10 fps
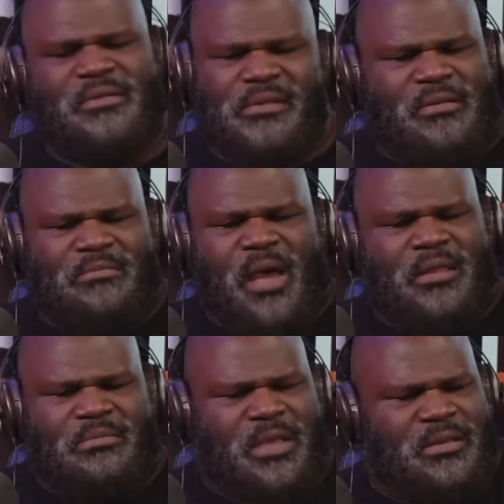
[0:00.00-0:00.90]
Don't bother
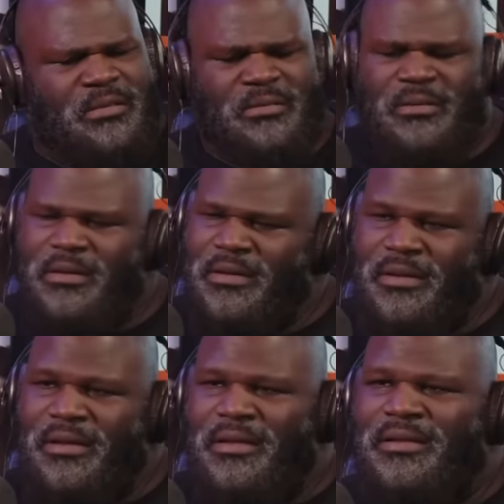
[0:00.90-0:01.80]
me.
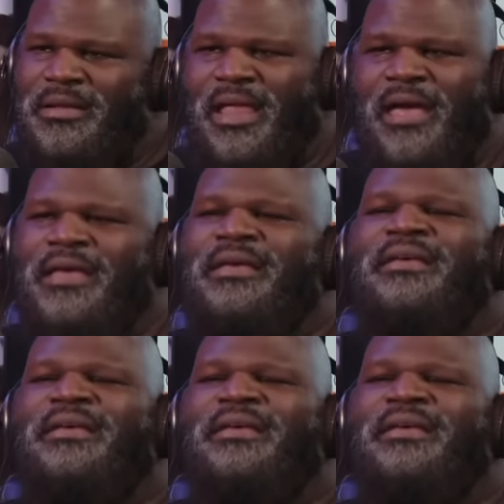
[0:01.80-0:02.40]
Like, he